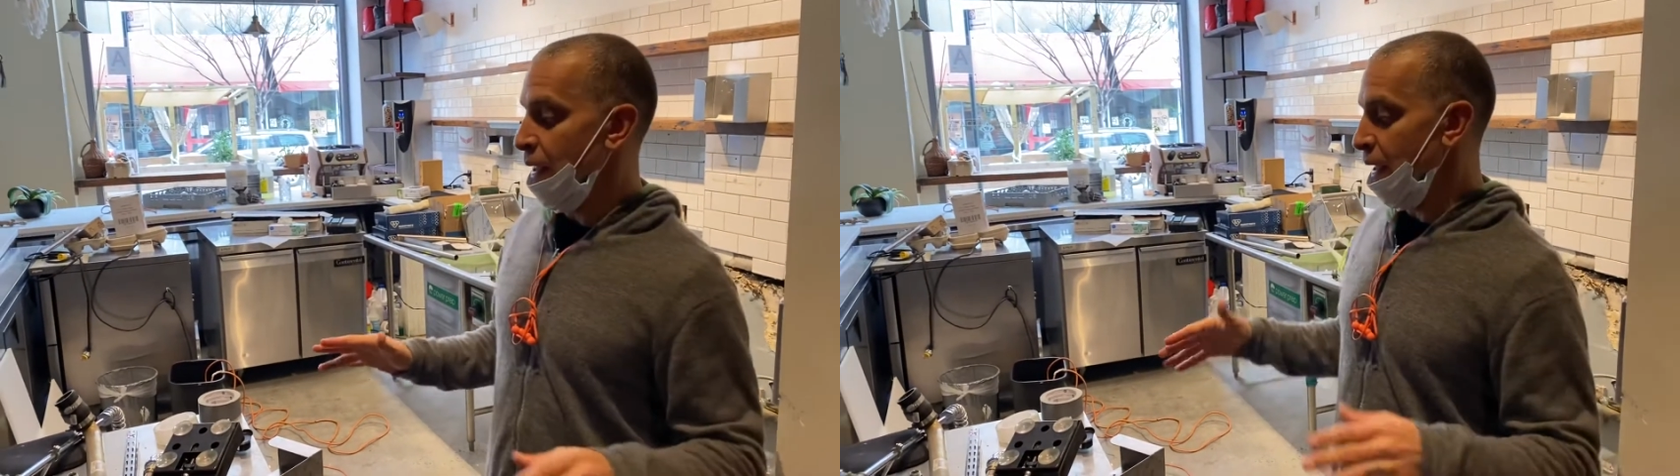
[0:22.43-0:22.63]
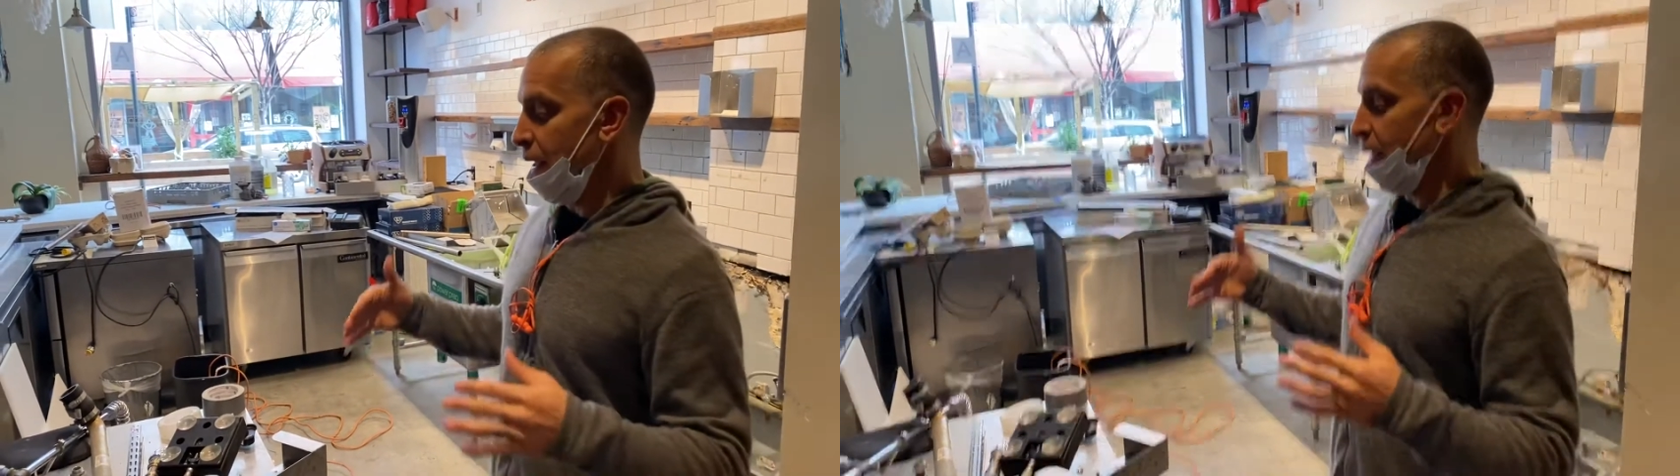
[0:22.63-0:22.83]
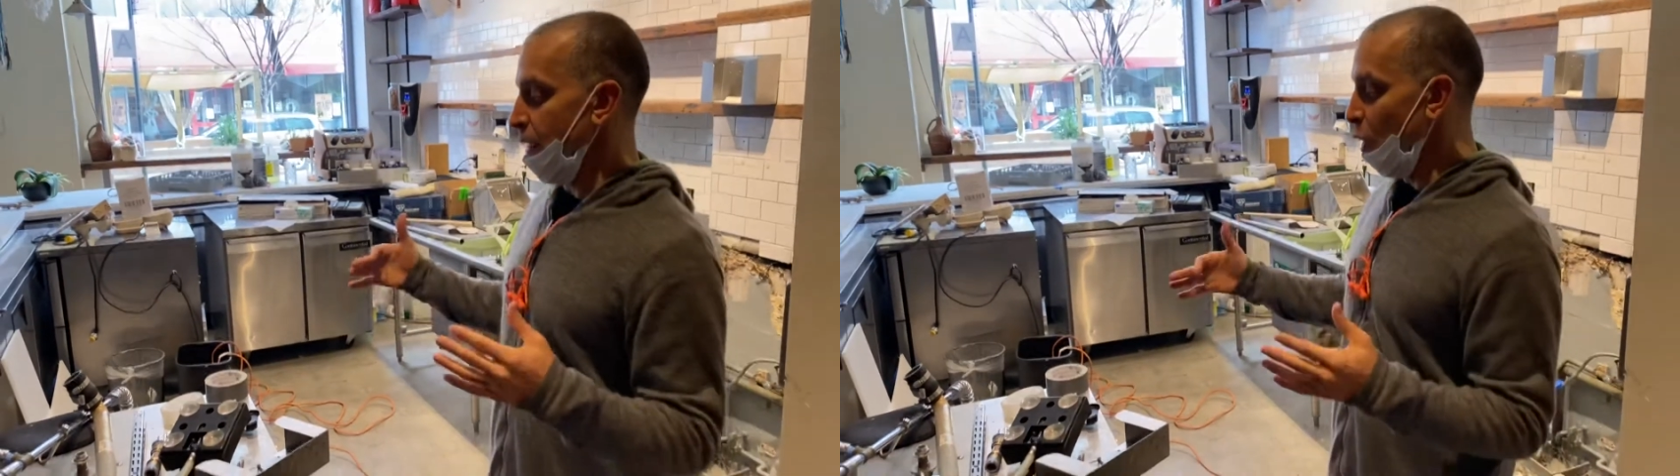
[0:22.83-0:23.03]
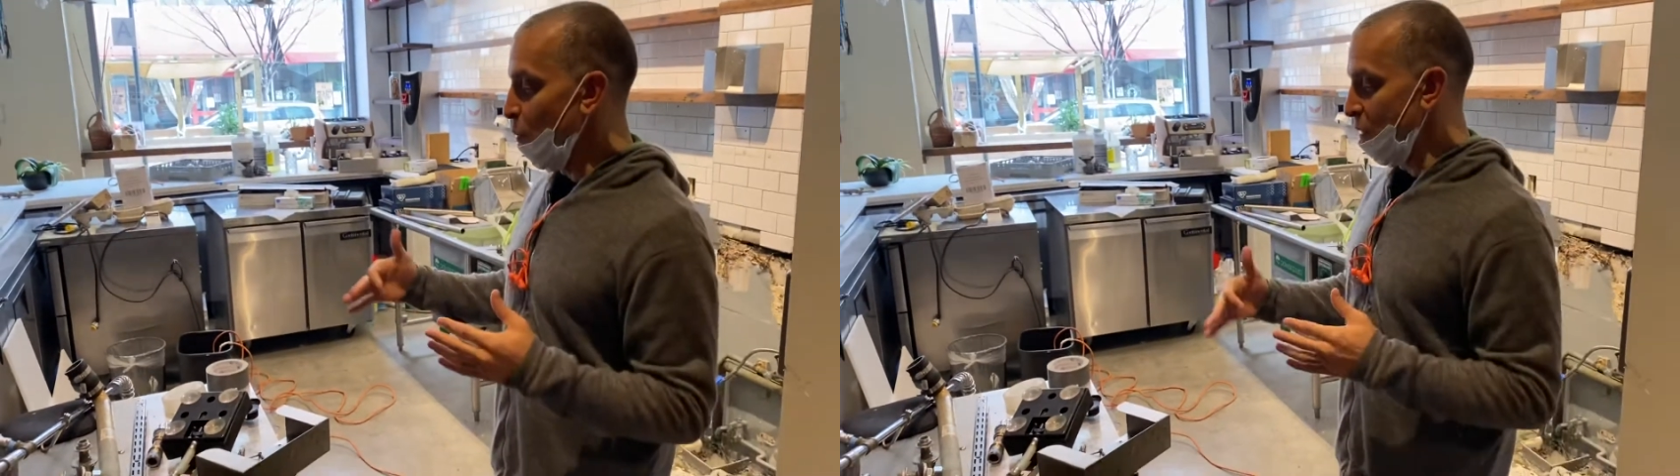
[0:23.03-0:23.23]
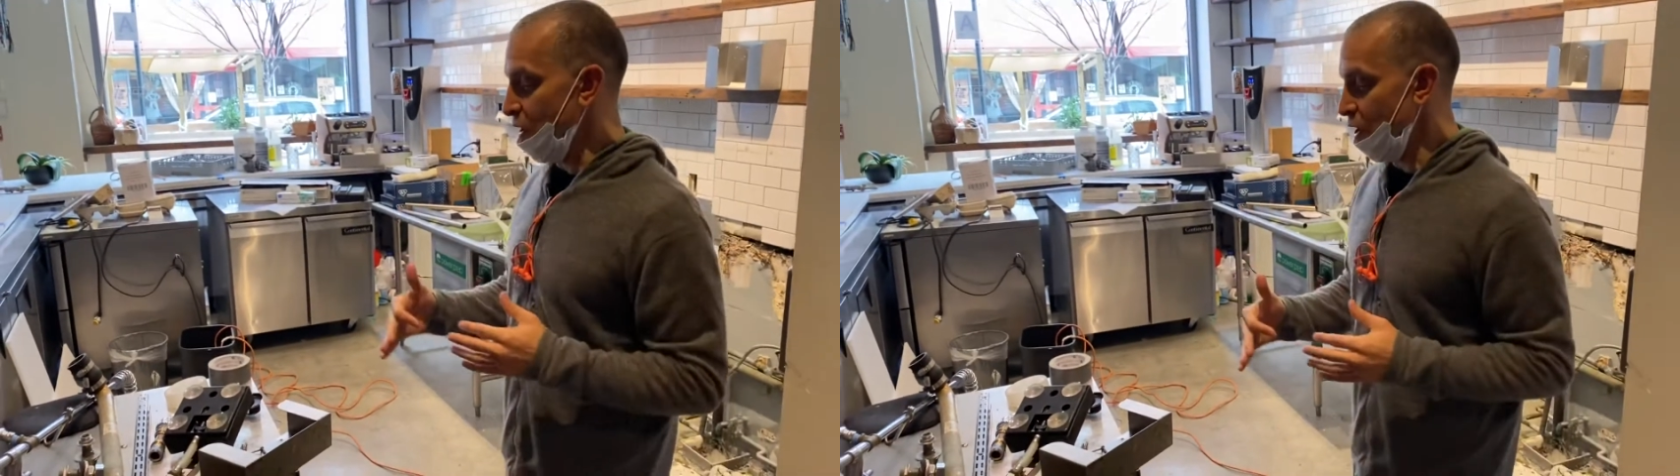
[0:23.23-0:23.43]
in an
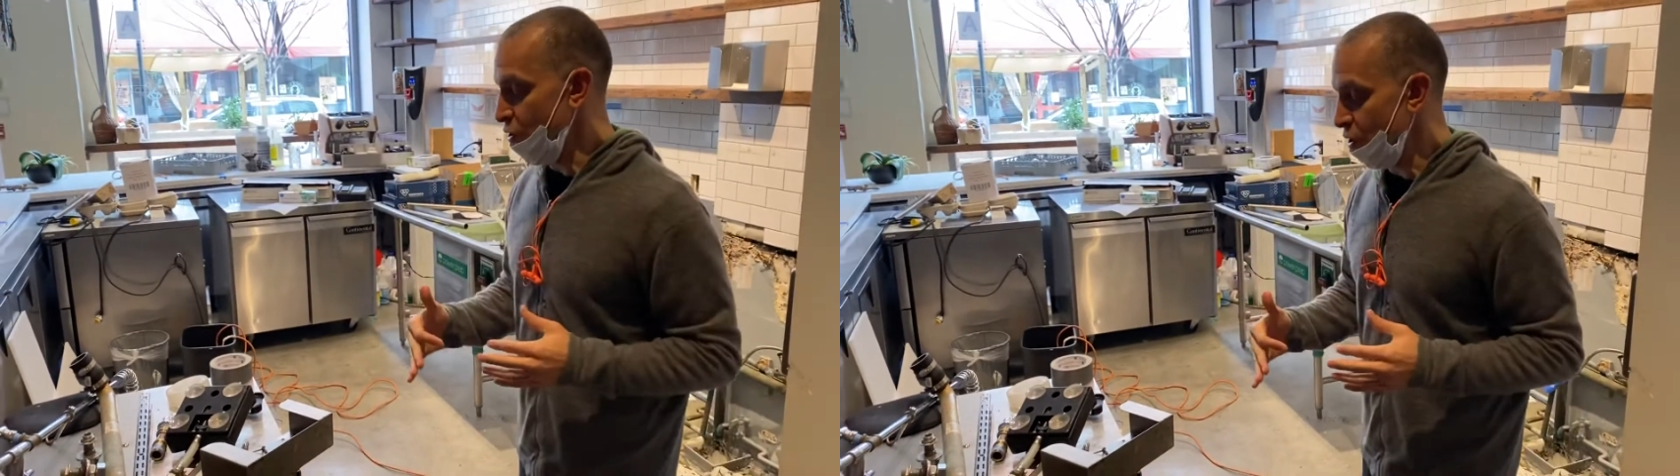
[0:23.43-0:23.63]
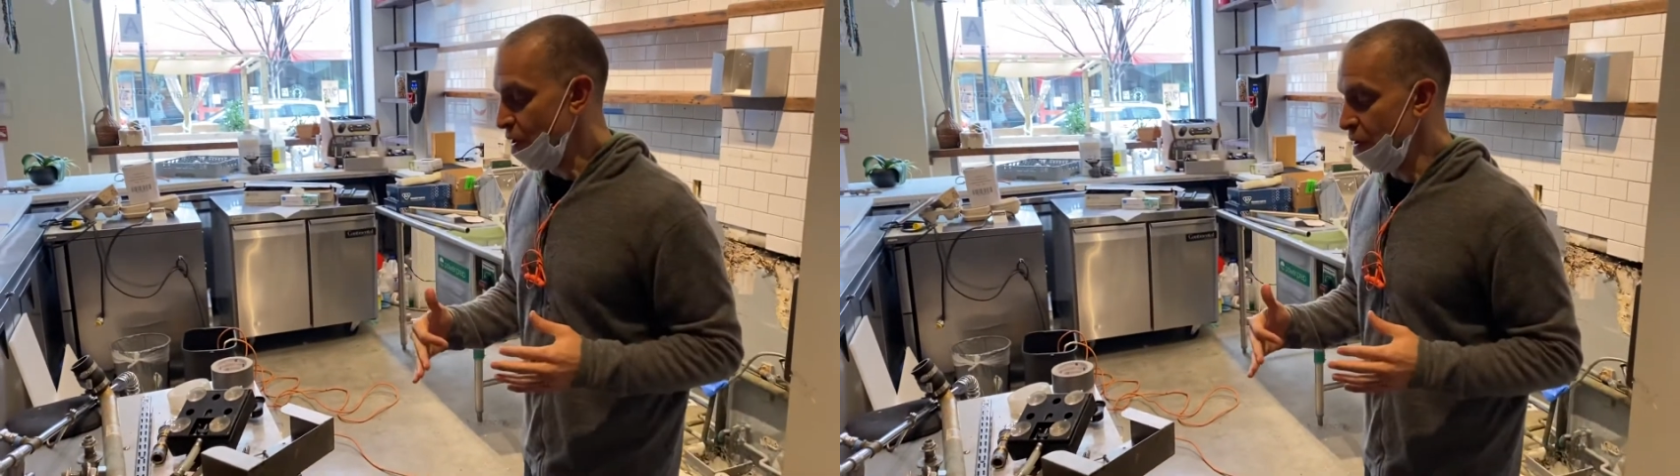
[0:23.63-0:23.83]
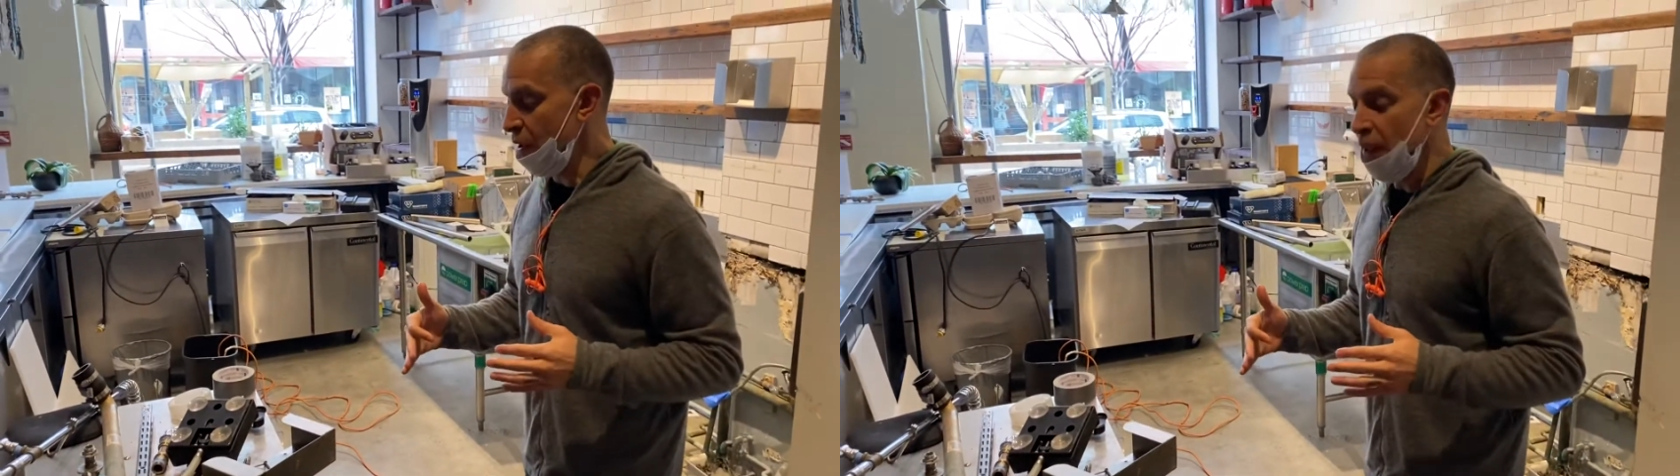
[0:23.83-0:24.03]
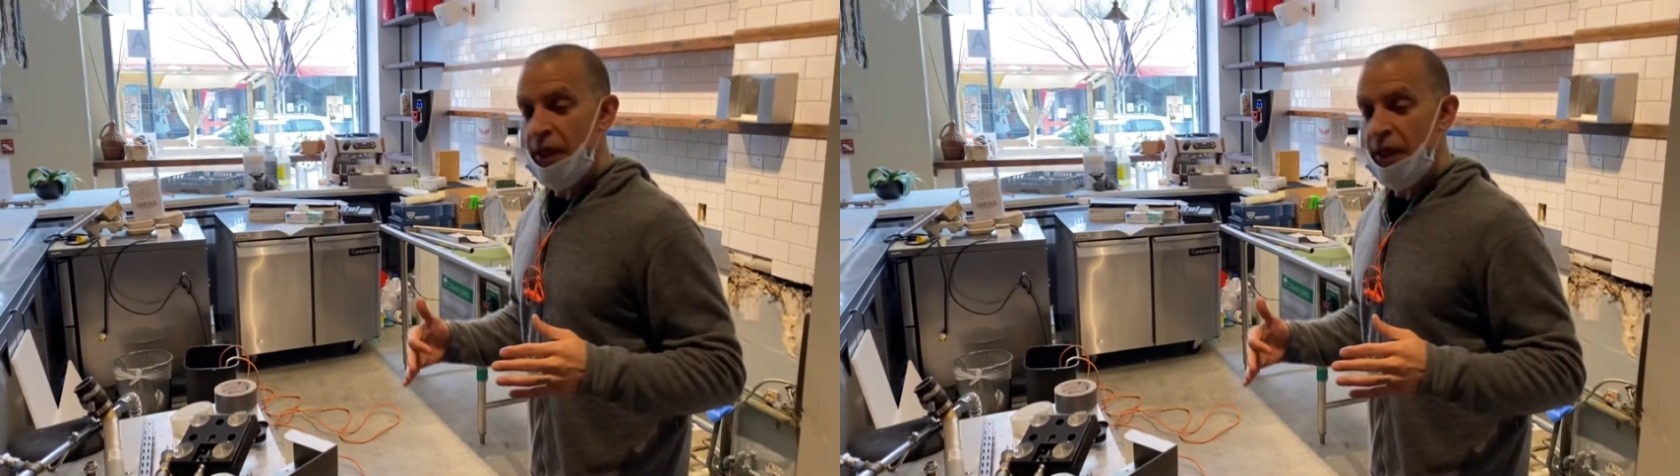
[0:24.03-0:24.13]
open kitchen,